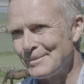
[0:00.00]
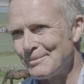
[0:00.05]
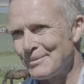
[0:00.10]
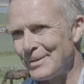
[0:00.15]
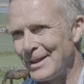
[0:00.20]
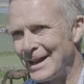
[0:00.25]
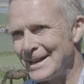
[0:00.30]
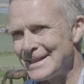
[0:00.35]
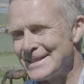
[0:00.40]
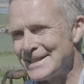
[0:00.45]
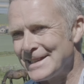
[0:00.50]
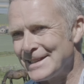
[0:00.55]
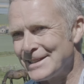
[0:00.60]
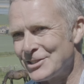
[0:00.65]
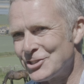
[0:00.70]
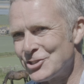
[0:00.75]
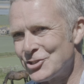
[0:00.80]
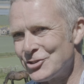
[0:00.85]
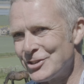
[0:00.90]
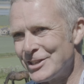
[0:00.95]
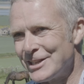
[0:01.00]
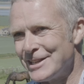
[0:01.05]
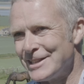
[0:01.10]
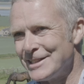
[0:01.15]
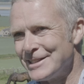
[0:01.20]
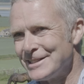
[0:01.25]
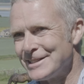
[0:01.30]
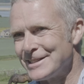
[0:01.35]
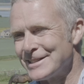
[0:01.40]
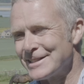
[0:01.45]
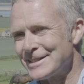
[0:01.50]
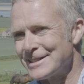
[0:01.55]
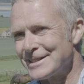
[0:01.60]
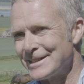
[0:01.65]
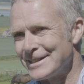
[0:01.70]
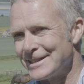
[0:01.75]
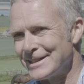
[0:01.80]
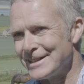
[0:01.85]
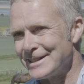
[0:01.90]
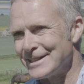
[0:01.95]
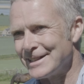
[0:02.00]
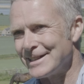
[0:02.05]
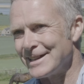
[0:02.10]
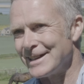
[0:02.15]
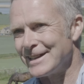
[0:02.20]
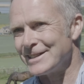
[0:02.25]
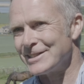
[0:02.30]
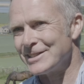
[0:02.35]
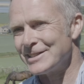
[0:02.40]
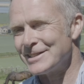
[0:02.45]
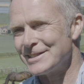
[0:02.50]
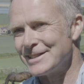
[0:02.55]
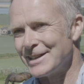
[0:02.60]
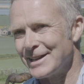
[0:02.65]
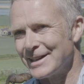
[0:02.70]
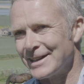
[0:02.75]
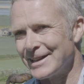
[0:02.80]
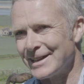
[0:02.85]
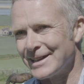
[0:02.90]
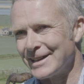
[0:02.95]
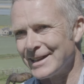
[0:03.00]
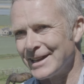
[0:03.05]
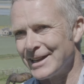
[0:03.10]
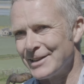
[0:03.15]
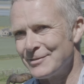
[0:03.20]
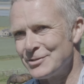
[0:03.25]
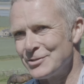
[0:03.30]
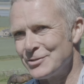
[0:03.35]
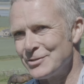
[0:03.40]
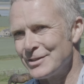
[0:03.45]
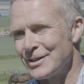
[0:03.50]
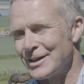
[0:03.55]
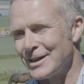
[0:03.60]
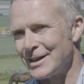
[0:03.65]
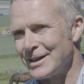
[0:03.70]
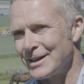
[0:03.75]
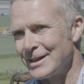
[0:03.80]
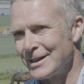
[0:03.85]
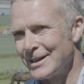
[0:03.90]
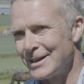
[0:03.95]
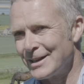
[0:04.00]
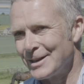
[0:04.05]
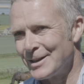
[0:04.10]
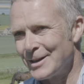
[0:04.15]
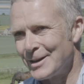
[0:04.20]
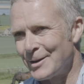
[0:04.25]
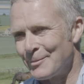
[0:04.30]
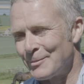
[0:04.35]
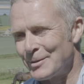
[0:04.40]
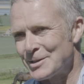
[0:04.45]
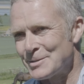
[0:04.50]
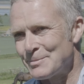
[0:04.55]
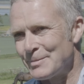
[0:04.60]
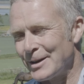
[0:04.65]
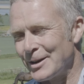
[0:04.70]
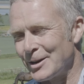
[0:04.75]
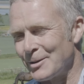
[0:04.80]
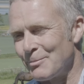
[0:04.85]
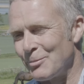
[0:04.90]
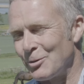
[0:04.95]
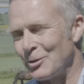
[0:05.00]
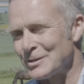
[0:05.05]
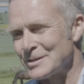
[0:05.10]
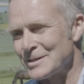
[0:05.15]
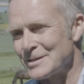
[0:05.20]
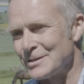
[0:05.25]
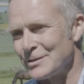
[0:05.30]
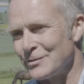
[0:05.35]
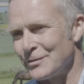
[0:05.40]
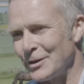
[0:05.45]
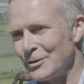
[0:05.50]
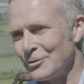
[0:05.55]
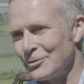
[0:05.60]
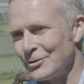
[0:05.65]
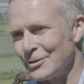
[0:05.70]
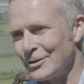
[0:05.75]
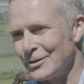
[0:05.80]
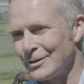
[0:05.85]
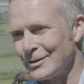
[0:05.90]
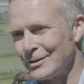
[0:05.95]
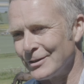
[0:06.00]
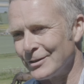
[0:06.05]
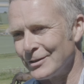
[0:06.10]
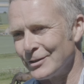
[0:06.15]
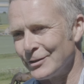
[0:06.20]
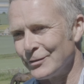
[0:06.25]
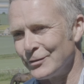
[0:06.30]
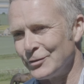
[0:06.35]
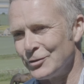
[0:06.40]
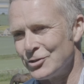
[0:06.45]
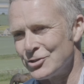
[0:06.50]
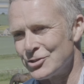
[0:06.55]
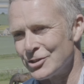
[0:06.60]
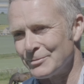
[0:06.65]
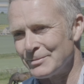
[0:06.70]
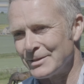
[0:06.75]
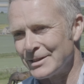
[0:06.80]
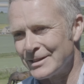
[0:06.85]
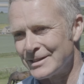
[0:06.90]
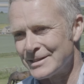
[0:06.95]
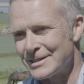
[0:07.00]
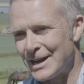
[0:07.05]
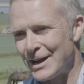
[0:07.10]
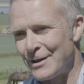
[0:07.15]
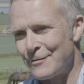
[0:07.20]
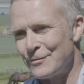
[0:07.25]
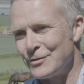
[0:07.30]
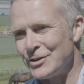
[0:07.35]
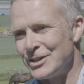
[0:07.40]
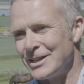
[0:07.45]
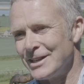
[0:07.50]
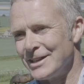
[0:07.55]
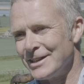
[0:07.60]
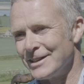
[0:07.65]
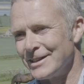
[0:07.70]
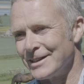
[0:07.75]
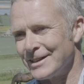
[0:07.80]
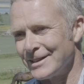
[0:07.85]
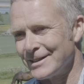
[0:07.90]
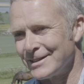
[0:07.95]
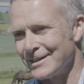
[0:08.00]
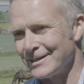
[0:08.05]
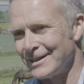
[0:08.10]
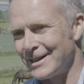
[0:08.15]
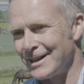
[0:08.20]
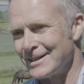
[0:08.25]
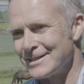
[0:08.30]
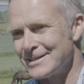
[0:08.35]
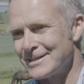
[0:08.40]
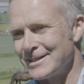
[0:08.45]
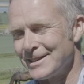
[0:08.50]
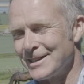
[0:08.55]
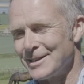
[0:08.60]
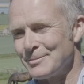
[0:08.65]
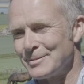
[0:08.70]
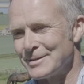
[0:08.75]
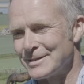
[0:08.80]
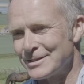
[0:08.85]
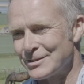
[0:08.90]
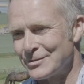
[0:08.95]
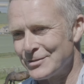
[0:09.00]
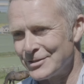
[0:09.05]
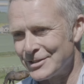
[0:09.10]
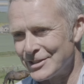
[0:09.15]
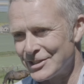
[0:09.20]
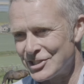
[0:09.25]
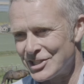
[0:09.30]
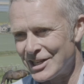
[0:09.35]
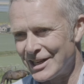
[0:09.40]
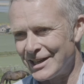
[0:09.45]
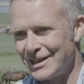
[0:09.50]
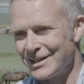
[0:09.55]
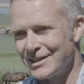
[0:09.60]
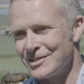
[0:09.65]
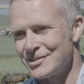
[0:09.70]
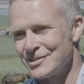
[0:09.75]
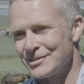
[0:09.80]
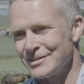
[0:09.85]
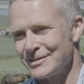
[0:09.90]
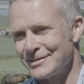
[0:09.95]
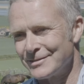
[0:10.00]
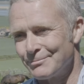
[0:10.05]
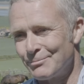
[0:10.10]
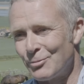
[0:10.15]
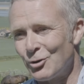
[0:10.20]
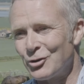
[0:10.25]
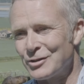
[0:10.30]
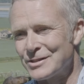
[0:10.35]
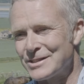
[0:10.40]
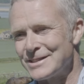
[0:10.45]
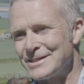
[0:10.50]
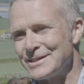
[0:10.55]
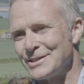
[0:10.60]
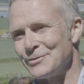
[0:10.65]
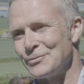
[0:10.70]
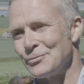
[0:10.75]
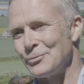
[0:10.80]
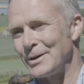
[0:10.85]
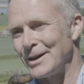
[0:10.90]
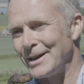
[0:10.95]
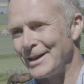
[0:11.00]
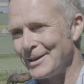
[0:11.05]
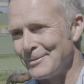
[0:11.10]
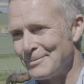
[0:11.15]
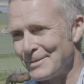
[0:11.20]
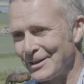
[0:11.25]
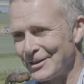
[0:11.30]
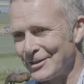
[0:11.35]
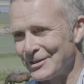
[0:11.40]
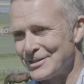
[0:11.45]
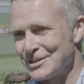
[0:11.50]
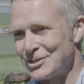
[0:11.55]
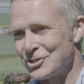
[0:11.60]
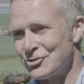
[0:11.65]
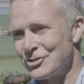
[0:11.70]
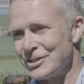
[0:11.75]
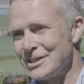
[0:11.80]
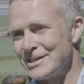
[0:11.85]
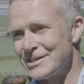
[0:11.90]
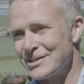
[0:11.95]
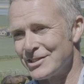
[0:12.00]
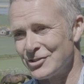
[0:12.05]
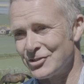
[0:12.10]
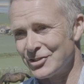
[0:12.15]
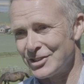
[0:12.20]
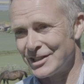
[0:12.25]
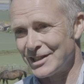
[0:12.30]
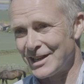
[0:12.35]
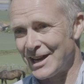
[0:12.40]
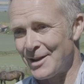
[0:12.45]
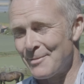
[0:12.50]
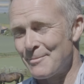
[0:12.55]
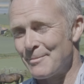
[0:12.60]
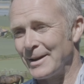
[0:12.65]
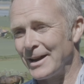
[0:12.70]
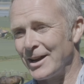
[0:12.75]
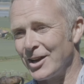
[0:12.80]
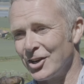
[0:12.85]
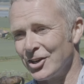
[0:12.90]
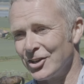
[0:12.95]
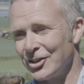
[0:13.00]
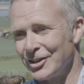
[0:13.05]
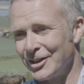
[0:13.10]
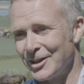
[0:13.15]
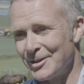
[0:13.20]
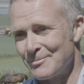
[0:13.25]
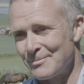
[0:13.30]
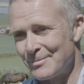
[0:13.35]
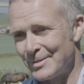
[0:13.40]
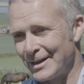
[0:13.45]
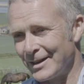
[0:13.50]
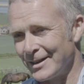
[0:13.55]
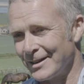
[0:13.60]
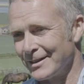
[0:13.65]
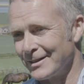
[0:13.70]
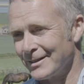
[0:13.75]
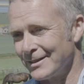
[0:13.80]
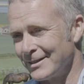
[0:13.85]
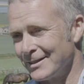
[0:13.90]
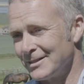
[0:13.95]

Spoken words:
Planting the trees, it gives you a much bigger positive outlook on the future, because every year the landscape is going to change in a positive way because the trees are going to get bigger and bigger.